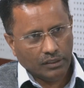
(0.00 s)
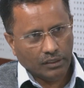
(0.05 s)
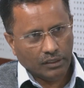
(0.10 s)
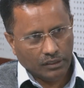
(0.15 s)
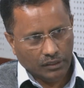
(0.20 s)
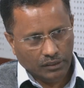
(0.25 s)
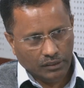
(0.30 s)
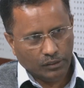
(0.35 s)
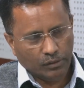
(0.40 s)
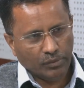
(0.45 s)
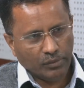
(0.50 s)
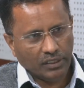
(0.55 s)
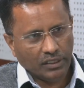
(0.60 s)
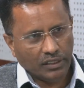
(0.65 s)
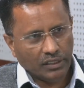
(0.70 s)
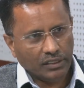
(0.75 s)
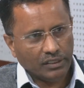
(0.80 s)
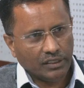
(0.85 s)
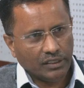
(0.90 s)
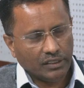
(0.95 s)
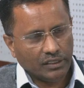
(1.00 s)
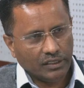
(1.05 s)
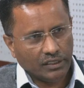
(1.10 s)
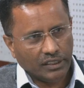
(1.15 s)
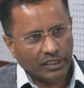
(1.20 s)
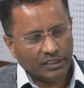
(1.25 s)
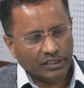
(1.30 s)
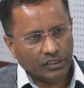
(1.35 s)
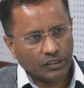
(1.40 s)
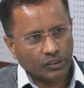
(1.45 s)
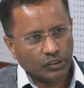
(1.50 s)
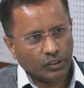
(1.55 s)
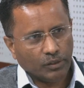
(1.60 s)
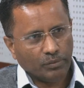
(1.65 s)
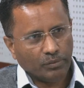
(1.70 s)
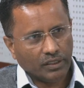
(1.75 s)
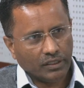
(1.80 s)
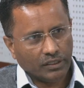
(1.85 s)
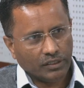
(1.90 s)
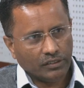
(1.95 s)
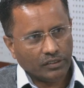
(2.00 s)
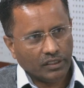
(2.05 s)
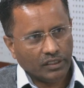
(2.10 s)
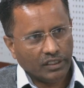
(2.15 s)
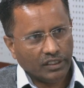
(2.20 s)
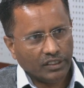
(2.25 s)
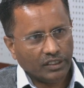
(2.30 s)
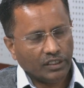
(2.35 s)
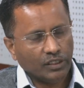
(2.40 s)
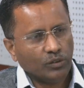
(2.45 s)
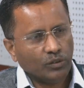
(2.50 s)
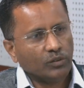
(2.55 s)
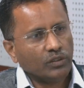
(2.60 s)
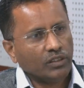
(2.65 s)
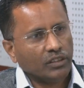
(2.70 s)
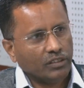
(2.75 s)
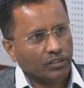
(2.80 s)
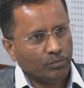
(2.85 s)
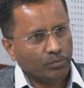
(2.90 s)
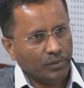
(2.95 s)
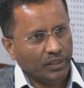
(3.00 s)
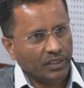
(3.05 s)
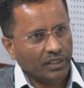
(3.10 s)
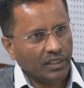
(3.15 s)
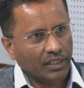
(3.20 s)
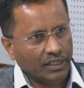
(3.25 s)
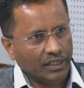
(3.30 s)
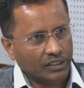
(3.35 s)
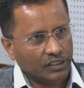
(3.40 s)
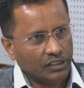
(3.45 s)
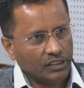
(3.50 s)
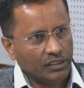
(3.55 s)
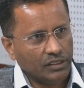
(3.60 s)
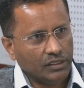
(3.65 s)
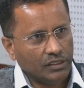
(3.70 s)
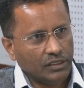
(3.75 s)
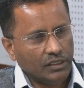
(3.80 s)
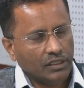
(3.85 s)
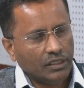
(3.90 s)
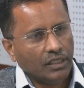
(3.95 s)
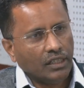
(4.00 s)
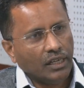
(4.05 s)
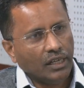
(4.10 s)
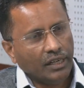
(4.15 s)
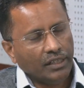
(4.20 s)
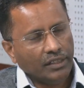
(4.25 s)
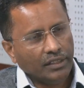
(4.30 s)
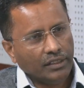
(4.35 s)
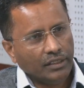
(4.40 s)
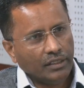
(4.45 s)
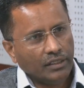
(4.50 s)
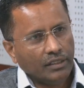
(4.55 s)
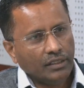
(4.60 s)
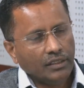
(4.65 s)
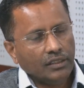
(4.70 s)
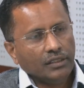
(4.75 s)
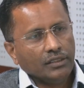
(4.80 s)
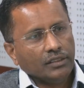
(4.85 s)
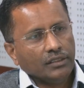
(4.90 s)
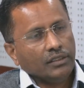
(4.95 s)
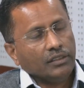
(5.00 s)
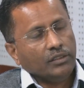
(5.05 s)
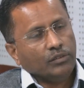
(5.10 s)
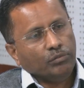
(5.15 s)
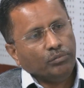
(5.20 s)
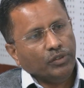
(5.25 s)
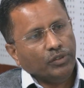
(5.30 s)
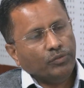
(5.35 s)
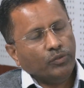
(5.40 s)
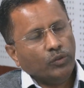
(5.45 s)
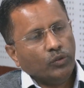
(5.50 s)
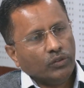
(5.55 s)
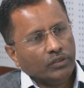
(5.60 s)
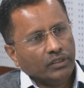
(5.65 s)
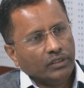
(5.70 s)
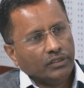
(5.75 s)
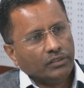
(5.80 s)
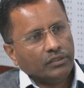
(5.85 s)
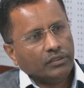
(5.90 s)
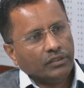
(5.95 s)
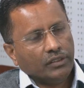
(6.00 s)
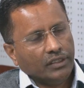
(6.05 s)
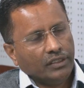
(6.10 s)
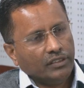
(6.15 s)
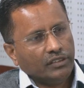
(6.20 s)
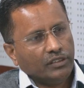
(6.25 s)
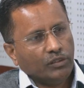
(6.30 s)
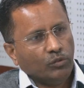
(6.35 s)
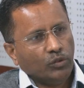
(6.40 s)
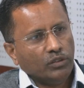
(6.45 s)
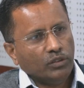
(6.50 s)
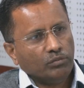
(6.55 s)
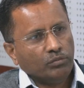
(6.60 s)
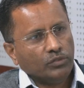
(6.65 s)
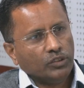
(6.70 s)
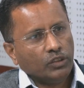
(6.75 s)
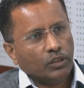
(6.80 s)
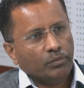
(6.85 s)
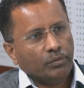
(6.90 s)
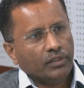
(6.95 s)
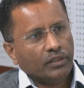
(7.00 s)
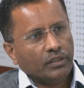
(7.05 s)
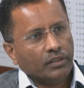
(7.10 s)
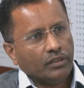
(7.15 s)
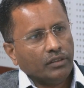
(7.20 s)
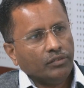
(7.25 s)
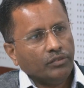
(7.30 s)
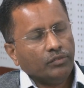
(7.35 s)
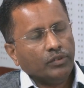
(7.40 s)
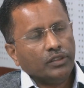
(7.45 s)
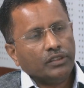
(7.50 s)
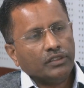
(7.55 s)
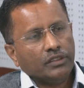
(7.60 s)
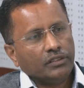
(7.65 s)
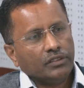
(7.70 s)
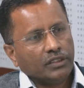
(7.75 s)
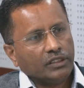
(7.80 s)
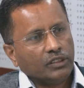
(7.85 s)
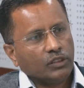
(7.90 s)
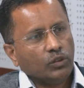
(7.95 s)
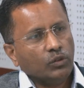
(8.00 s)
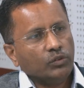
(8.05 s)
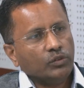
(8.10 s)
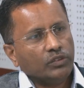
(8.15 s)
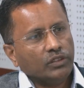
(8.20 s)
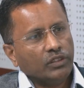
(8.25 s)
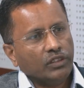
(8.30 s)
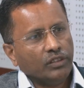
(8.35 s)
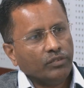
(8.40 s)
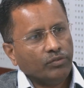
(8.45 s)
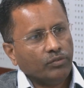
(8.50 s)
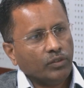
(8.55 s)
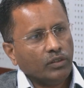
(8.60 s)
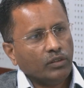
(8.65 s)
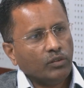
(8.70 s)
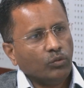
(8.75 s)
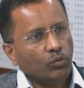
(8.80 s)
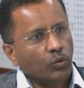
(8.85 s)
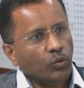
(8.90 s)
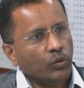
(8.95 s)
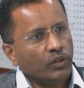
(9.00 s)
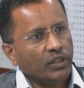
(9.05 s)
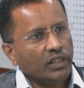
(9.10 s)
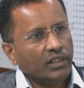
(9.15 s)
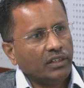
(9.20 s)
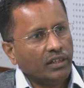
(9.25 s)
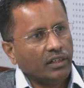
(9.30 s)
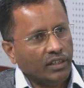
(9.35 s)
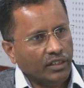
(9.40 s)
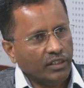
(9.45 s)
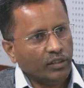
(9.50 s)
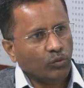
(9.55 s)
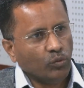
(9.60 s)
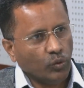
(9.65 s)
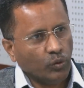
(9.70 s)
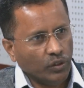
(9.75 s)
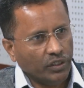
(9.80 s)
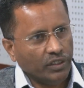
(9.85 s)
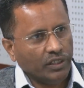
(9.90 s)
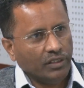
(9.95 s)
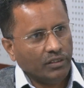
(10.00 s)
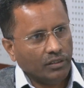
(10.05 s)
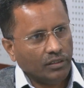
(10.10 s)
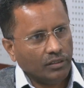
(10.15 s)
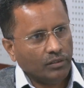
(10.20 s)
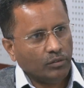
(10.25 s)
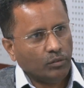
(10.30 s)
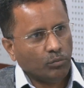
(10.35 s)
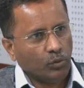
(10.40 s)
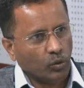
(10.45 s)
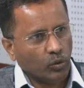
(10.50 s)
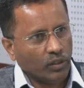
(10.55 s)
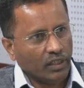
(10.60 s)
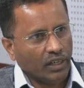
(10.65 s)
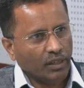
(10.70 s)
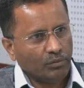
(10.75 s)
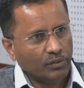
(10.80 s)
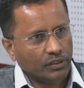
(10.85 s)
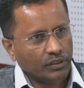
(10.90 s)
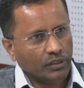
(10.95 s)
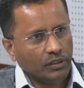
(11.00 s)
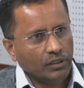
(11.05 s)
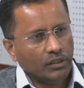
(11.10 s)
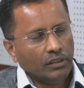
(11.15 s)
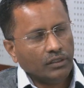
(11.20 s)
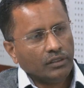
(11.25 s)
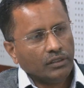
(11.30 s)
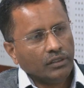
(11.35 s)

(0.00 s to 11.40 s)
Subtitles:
similarly the next chapter is related to that penal action. And before this there is a one chapter which is exclusively for OL and ODL programs. The